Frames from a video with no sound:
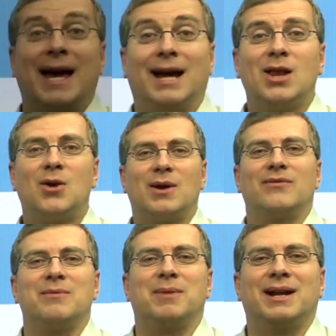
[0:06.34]
Hello
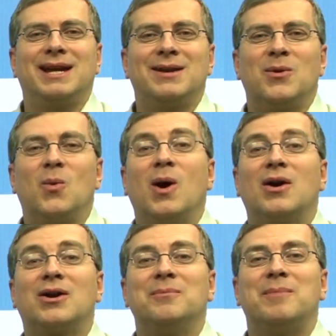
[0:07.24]
everybody,
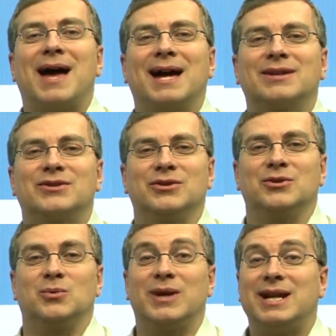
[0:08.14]
welcome back
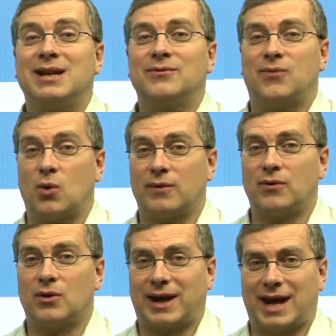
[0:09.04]
to Reading for
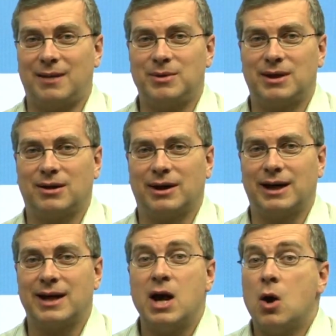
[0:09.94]

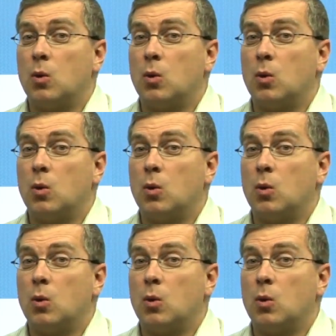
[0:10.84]
Vocabulary.